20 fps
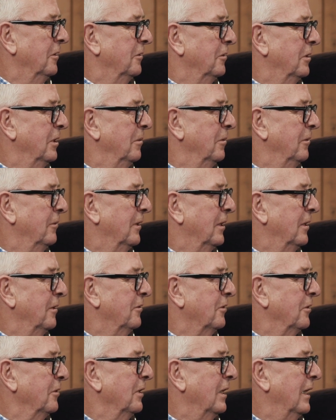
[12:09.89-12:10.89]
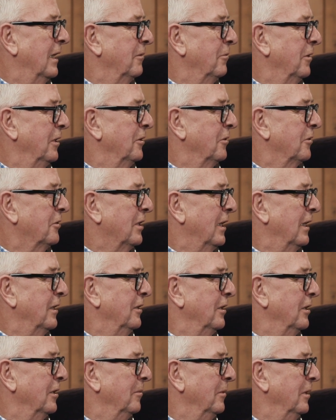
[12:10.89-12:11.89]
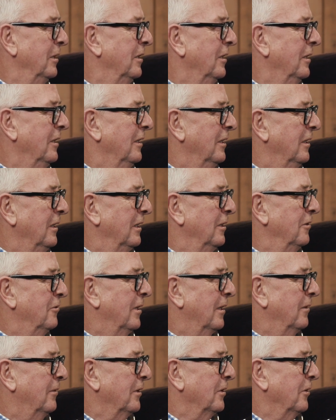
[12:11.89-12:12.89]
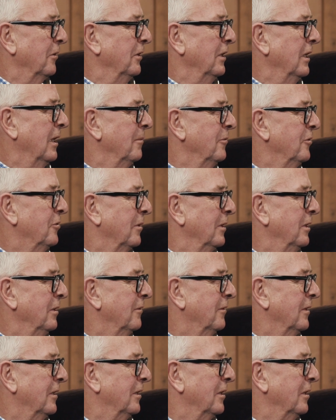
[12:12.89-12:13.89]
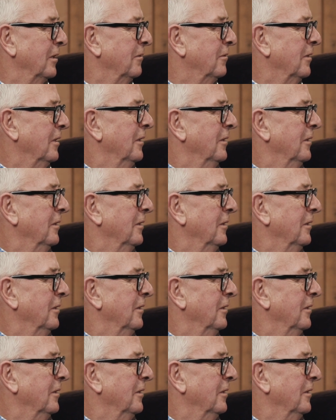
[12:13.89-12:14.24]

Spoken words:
DB5s can get when you're sat in them in traffic on the M25.